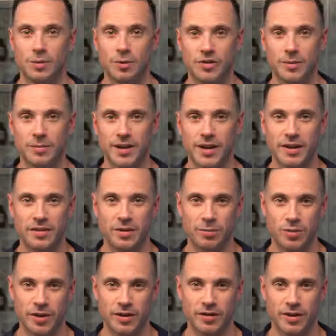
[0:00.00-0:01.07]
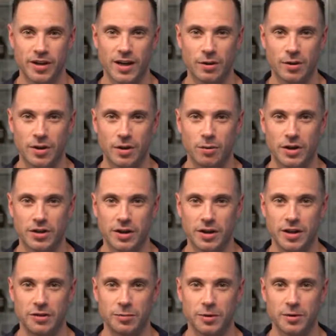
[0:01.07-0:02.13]
What's up guys, I'm Brian Sacawa, you're watching
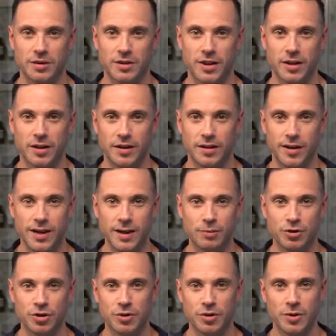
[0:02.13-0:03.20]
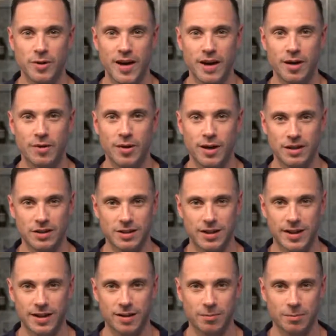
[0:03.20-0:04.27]
He Spoke Style, and today I'm showing you how I
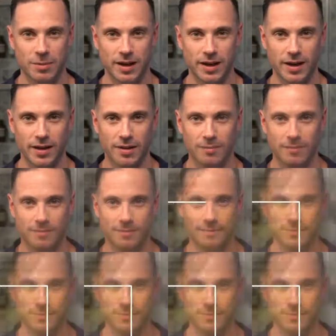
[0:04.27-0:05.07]
style my hair.